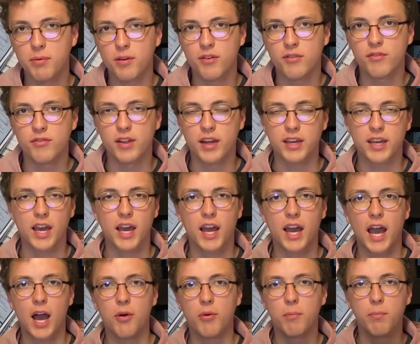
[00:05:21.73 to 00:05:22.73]
of like
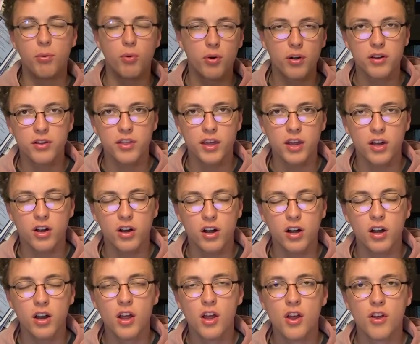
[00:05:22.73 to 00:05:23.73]
how important they are